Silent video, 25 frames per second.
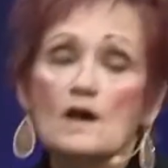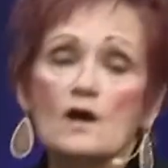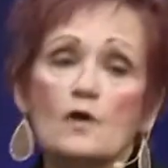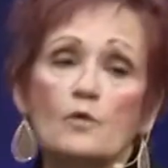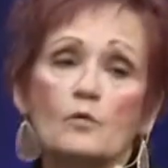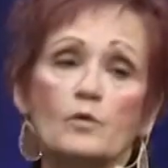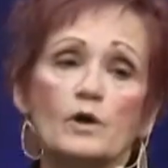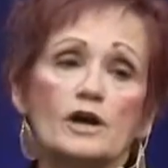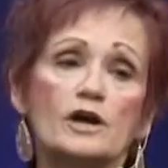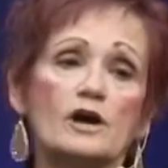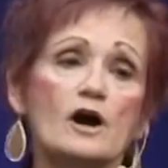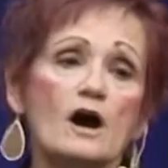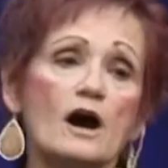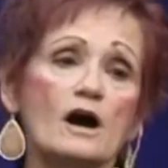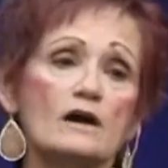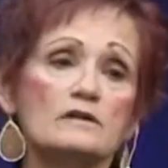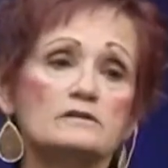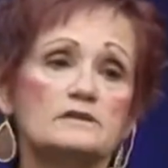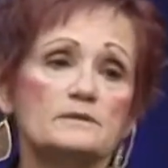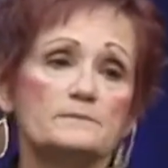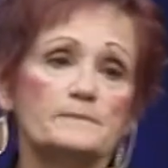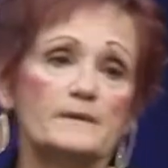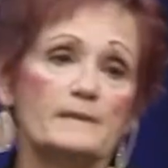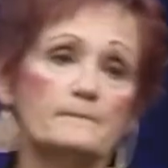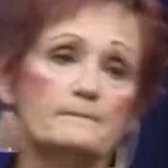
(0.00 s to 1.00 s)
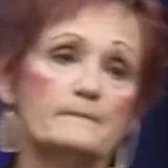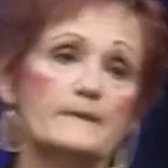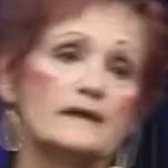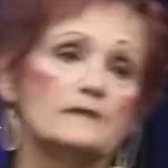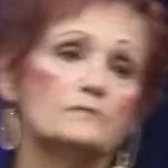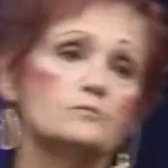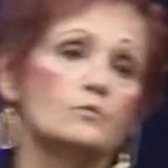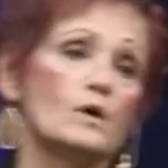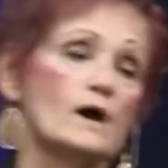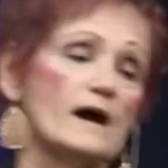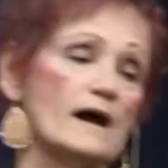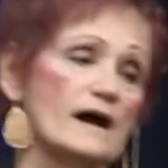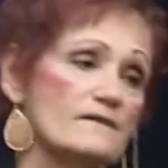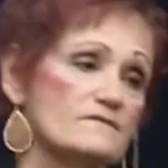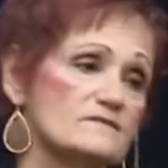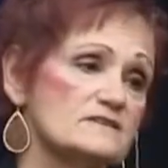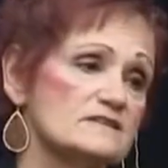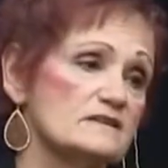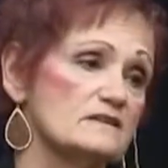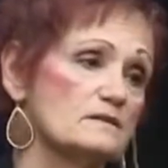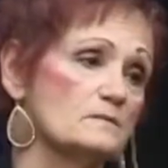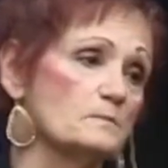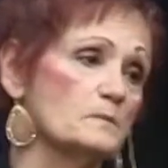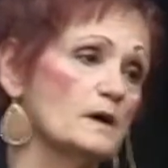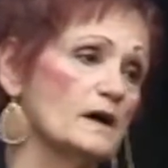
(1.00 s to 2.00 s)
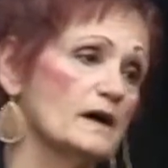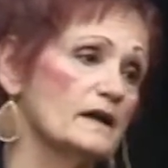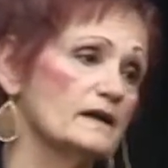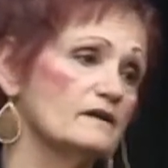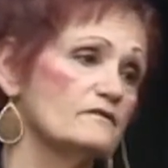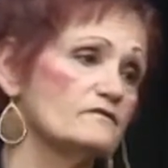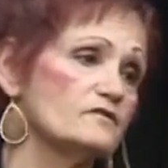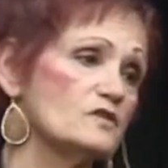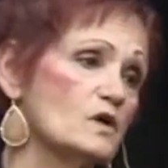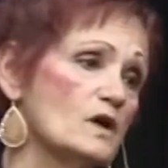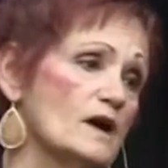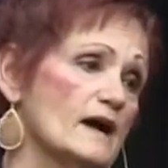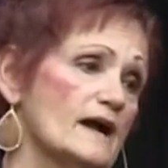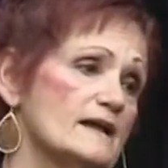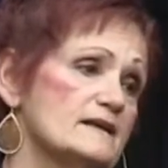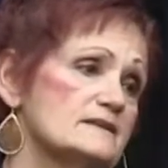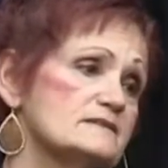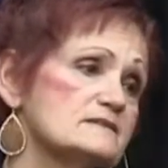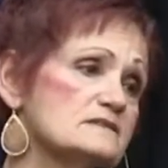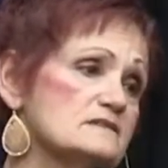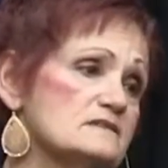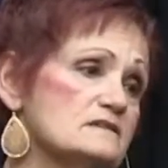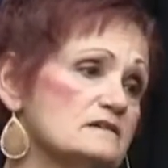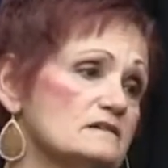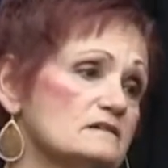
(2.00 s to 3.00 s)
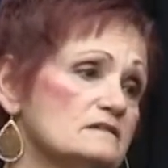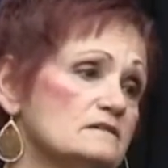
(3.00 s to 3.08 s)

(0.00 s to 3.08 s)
We're called to be midwives in the body of Christ.